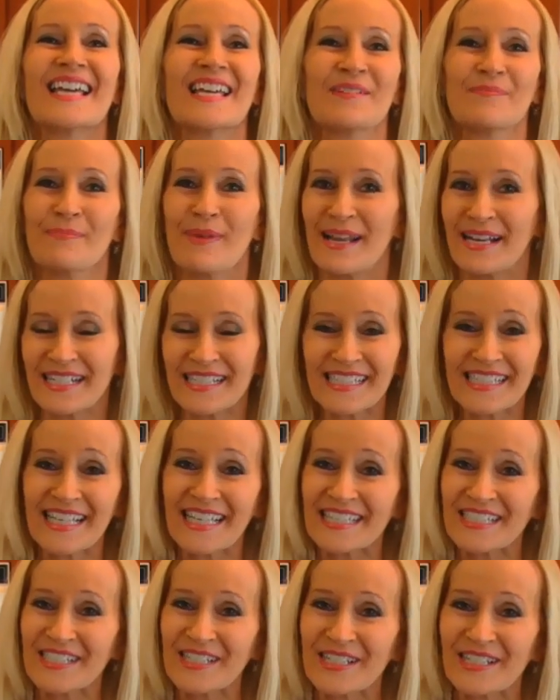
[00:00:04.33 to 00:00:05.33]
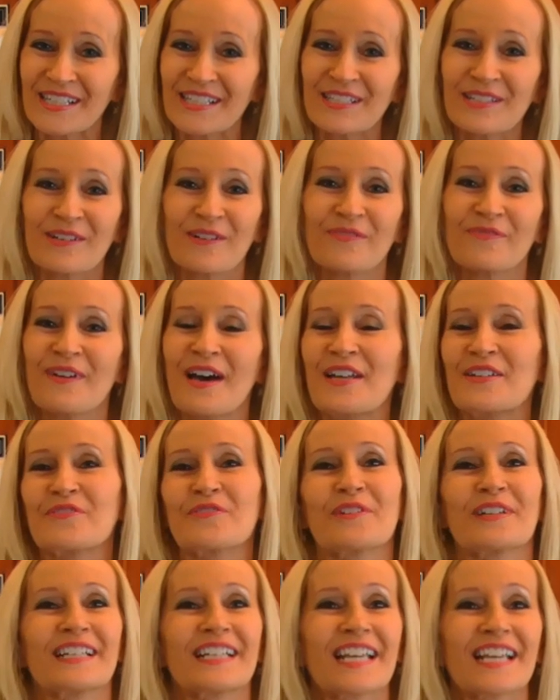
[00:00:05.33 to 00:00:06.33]
In Betty's Kitchen, you'll
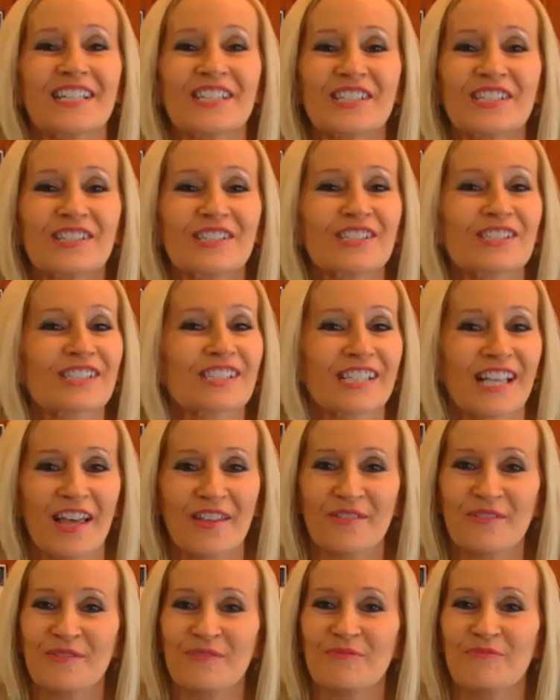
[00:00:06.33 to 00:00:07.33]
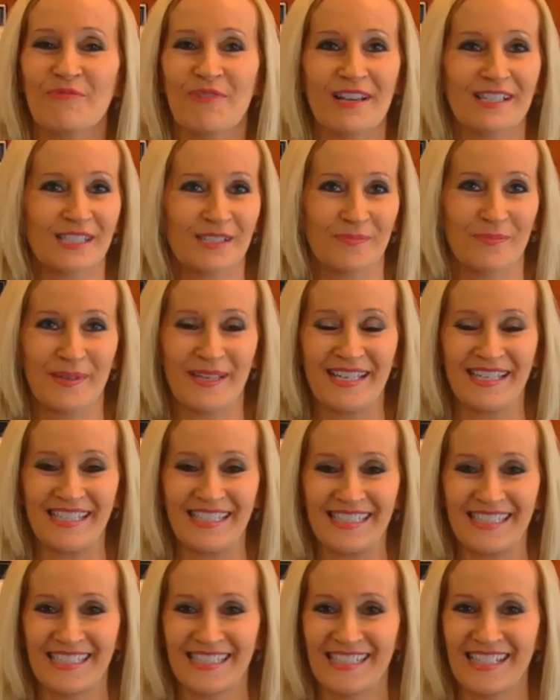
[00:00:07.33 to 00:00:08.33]
find traditional Southern
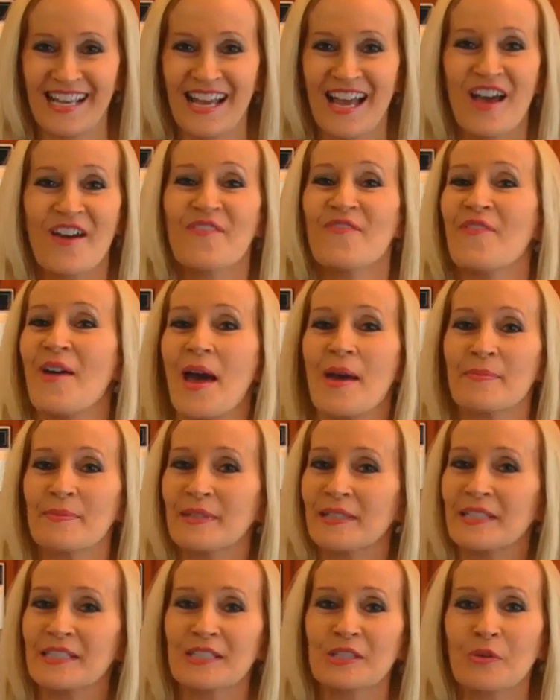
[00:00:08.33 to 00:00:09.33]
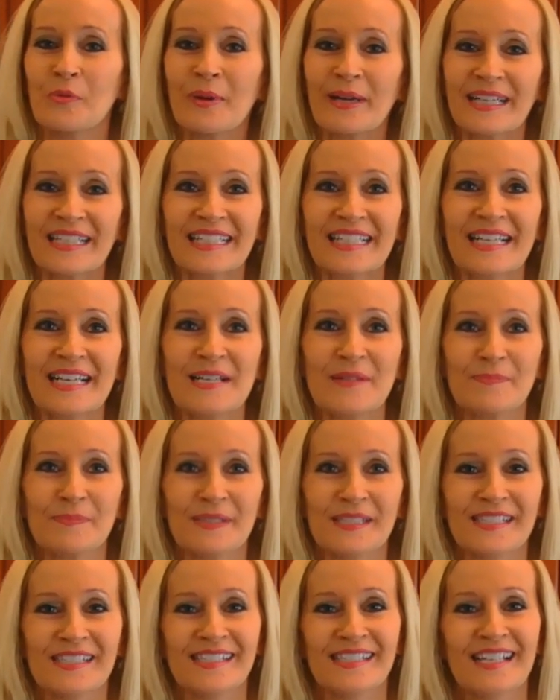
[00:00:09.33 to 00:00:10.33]
recipes, fabulous quick
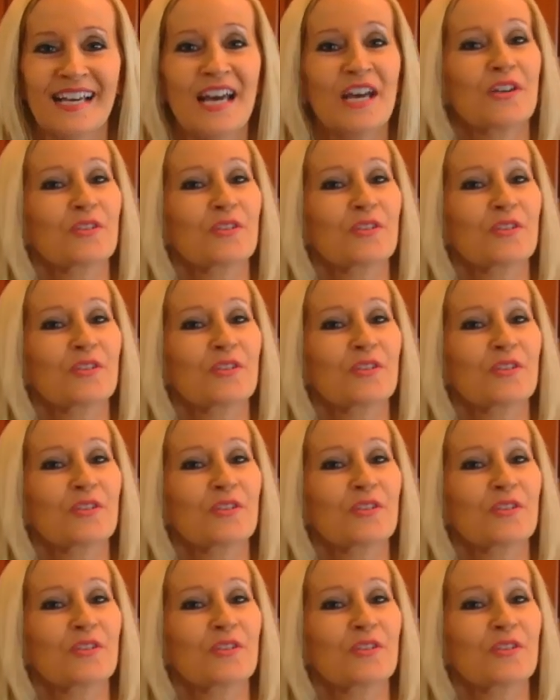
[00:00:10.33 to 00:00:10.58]
tips,